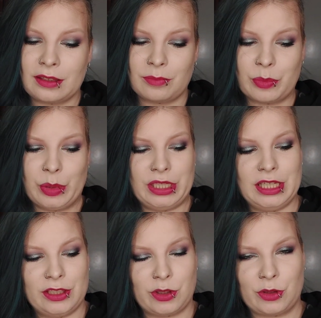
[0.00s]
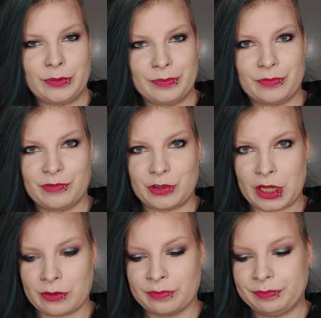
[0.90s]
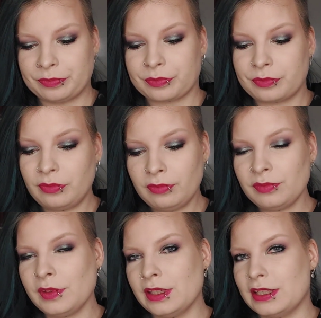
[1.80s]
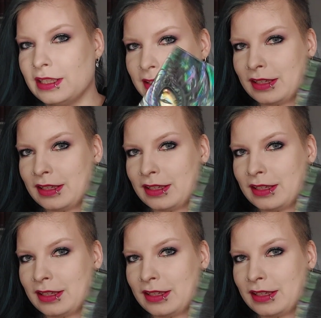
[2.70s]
a bit easier for now, since